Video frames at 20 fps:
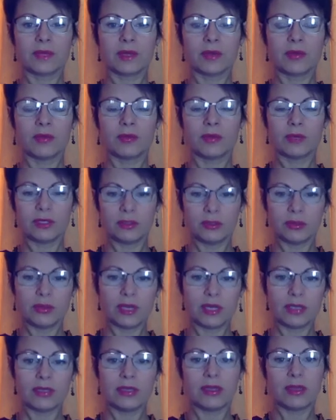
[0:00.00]
We do
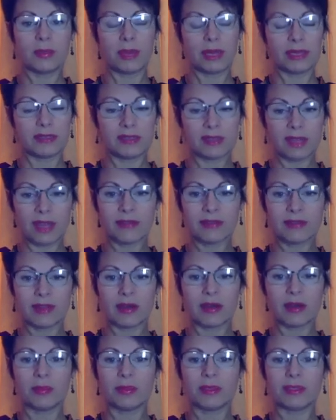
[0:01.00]
that in the past life
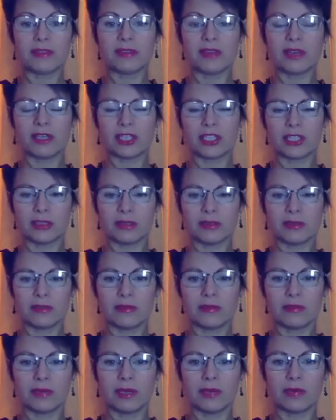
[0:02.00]
therapy sessions,
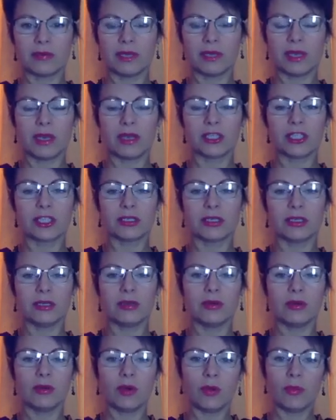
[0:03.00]
where we actually
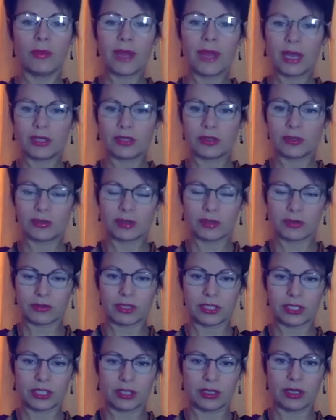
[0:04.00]
go back to the
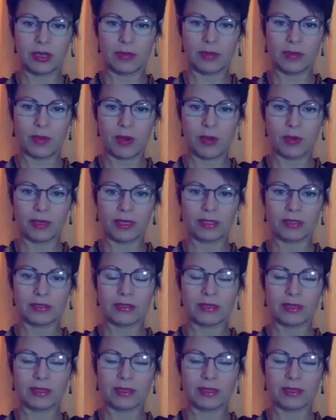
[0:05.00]
original moment